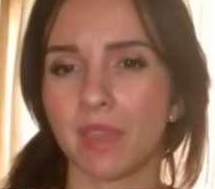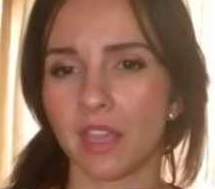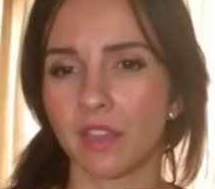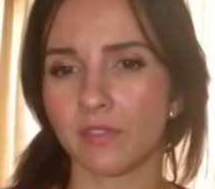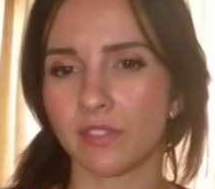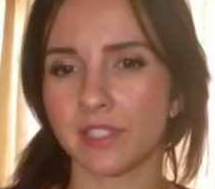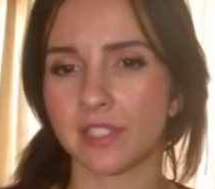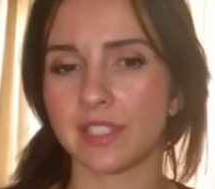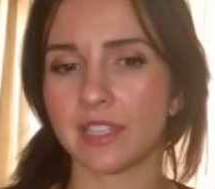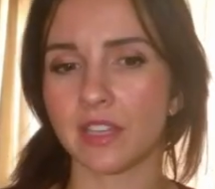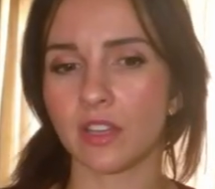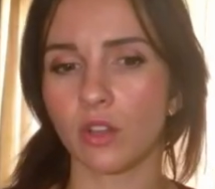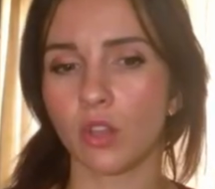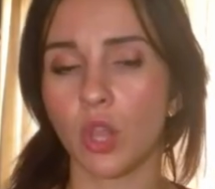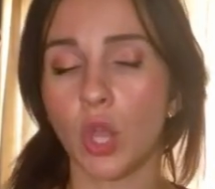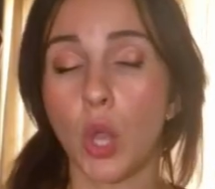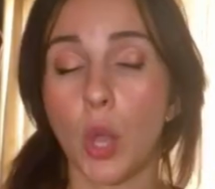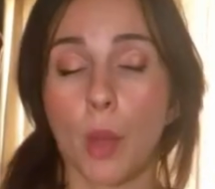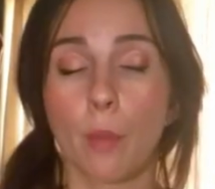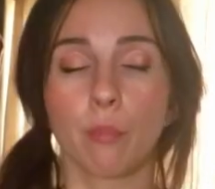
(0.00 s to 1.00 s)
big of a
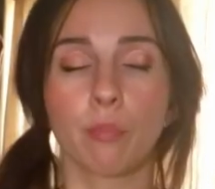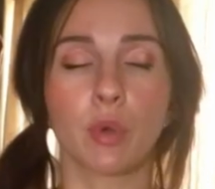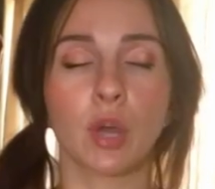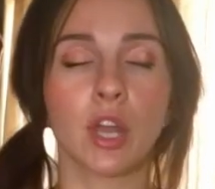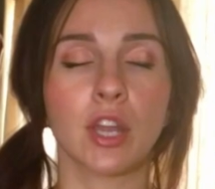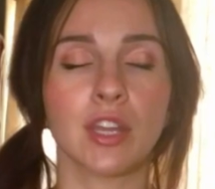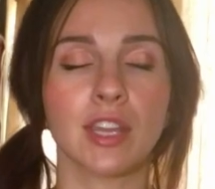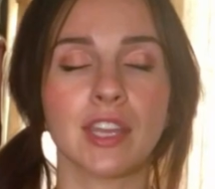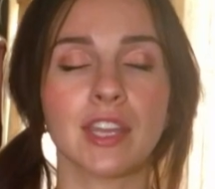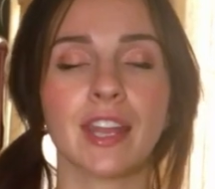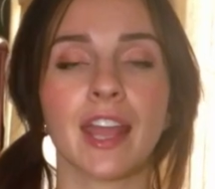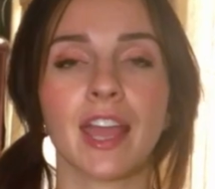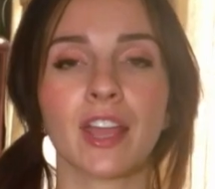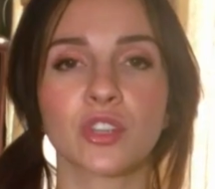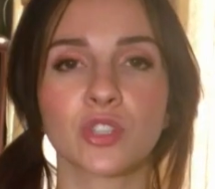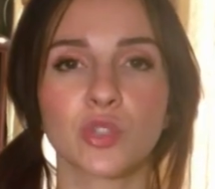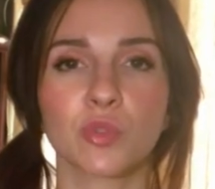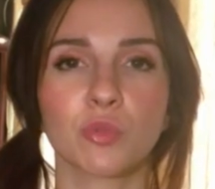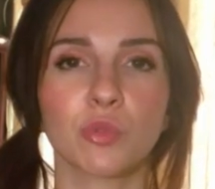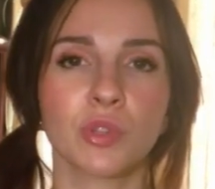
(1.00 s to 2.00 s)
deal, but it
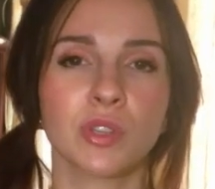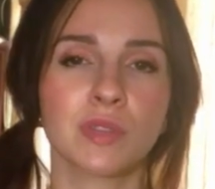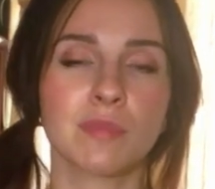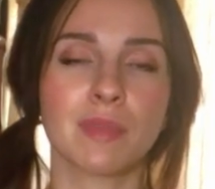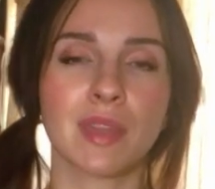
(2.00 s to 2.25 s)
actually